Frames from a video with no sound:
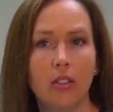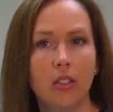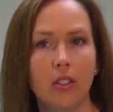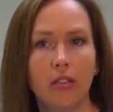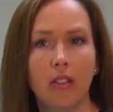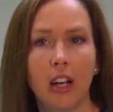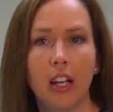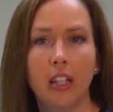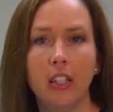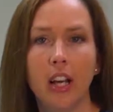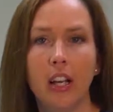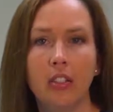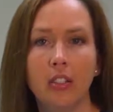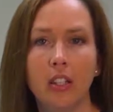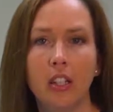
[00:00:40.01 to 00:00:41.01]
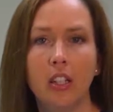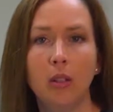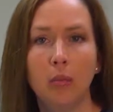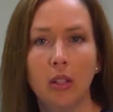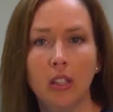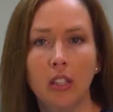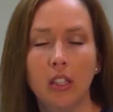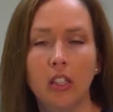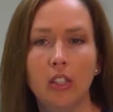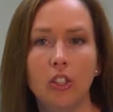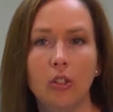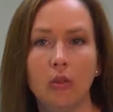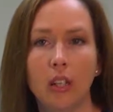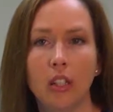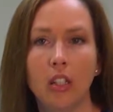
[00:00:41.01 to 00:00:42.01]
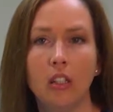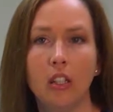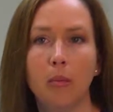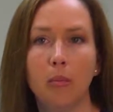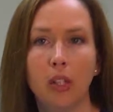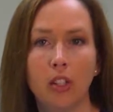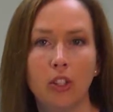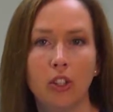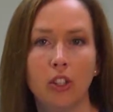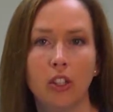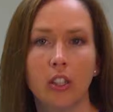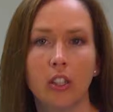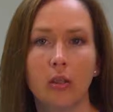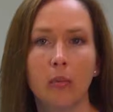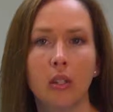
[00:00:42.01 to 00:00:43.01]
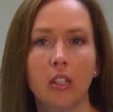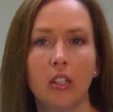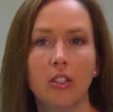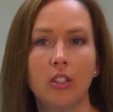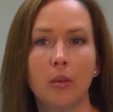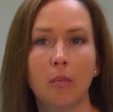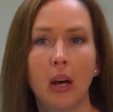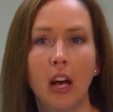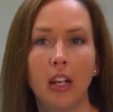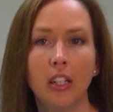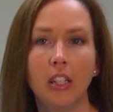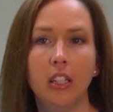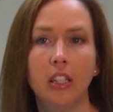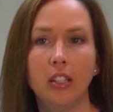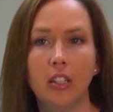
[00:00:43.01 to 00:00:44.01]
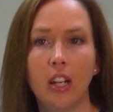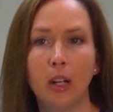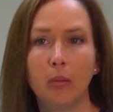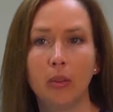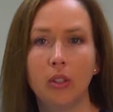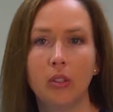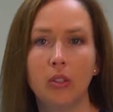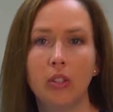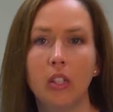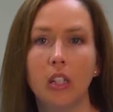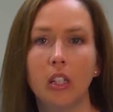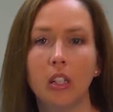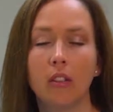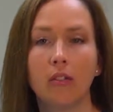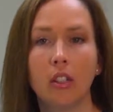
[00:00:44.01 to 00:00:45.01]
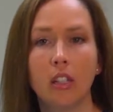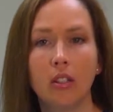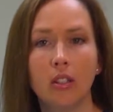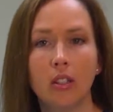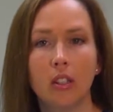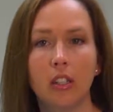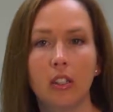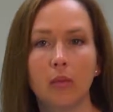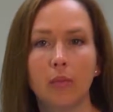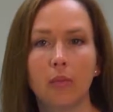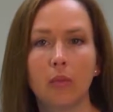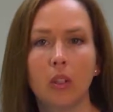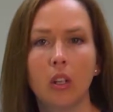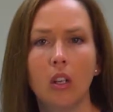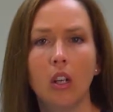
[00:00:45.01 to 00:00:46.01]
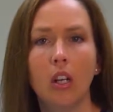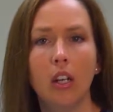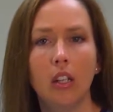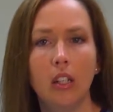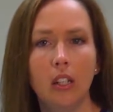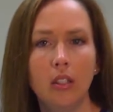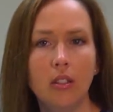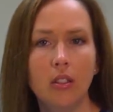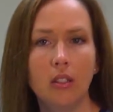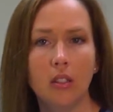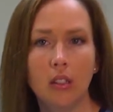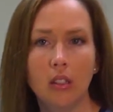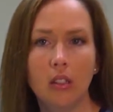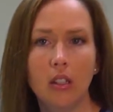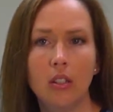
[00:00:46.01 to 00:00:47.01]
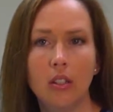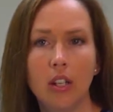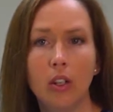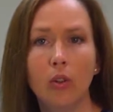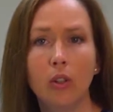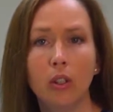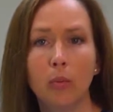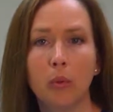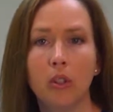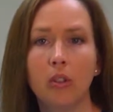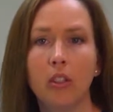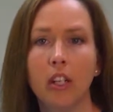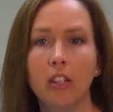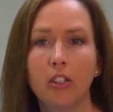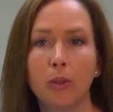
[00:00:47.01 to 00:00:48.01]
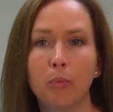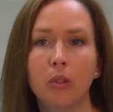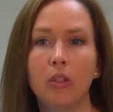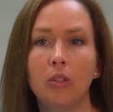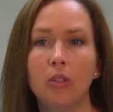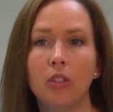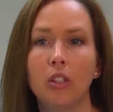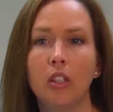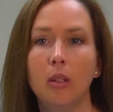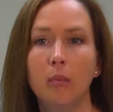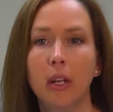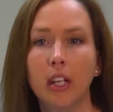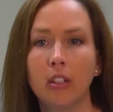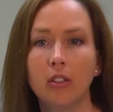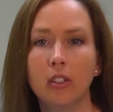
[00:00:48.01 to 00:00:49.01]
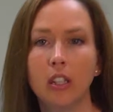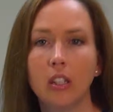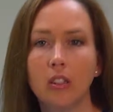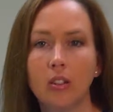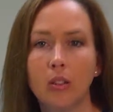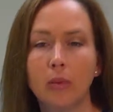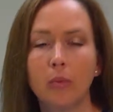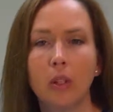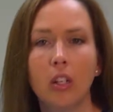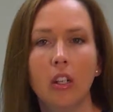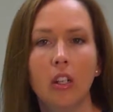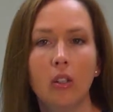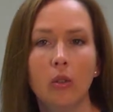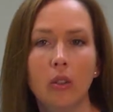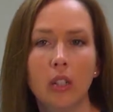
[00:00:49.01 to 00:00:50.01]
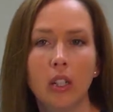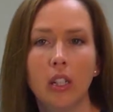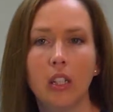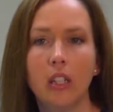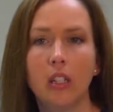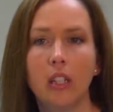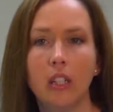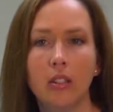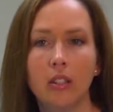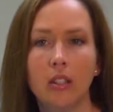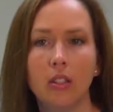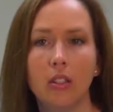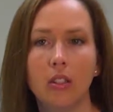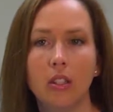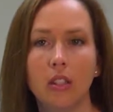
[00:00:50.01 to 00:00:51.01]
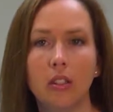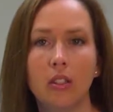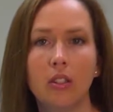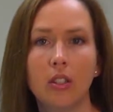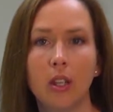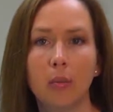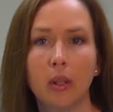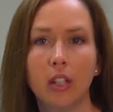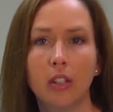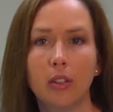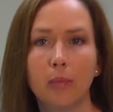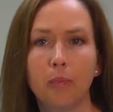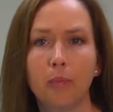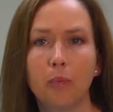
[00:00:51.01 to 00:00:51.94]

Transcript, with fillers: is defined as the inability to regulate blood sugar because the body is not producing enough insulin. Insulin is a hormone that is produced in the pancreas, an organ that sits near the stomach.